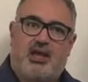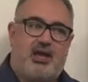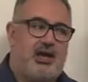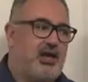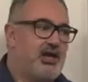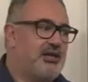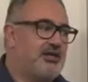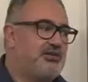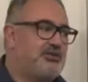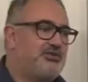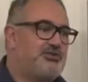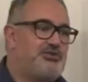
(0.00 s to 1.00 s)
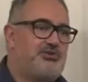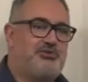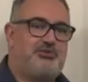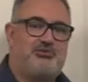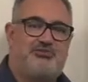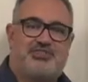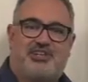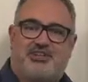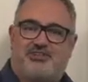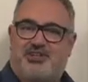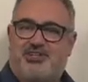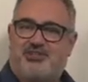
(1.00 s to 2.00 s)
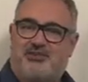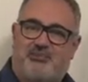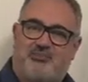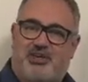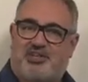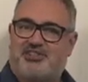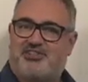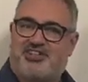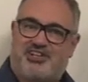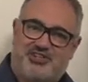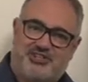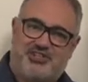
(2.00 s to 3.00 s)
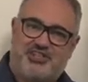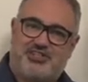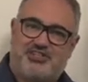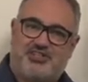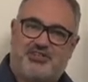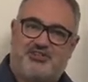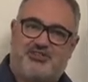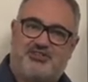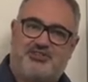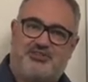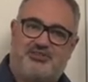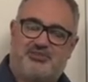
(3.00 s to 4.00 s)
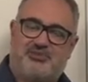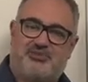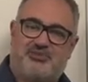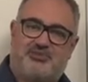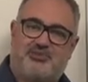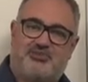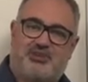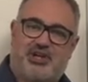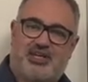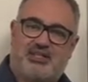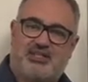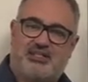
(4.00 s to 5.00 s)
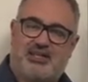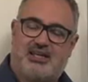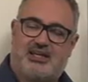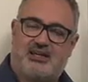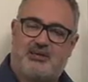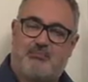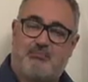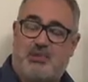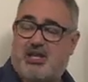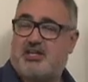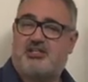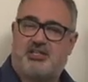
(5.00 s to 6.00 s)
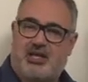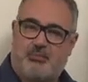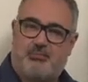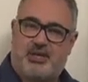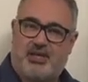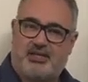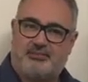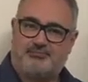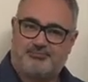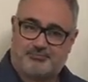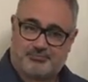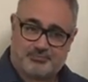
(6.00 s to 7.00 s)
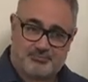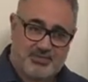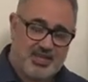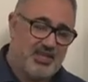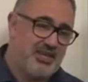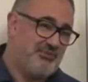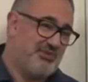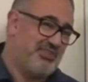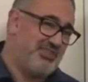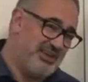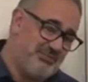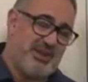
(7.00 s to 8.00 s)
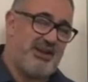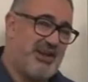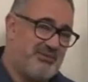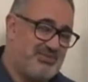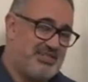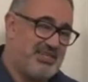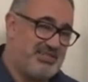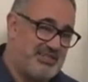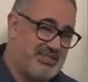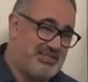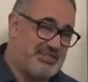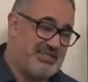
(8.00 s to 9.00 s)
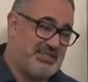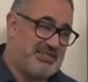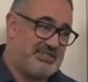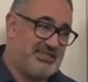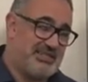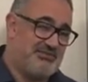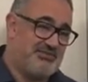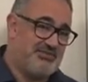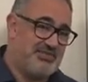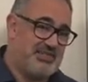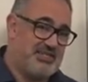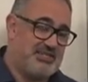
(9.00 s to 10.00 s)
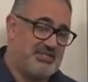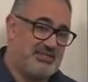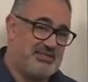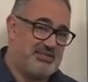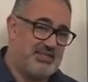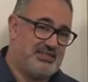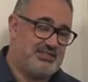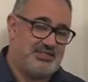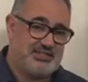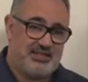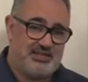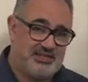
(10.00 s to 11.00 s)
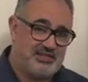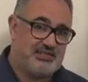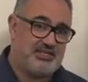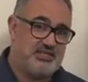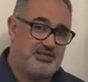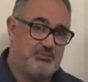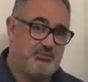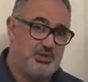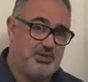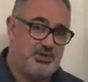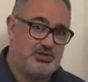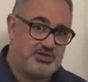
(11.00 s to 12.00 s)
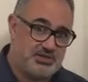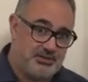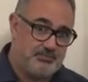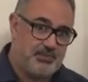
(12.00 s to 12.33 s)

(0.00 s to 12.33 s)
And you've titrated up the patient's analgesia to try and manage that pain. But the thing about abscesses is they've got this nasty tendency to burst.